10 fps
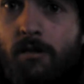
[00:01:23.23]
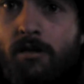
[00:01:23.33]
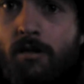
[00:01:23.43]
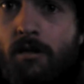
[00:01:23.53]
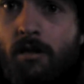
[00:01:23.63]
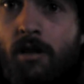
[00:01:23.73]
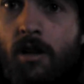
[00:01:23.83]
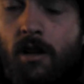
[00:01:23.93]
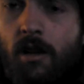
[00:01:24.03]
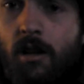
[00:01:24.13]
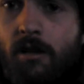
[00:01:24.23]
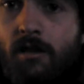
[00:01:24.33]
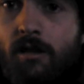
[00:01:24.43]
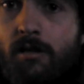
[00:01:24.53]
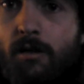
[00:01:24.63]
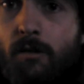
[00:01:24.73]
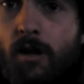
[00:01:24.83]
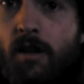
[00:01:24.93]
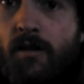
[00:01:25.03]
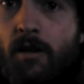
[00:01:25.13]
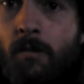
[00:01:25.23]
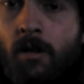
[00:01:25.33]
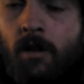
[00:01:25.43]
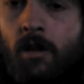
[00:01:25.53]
so uh, and this dude's one of them.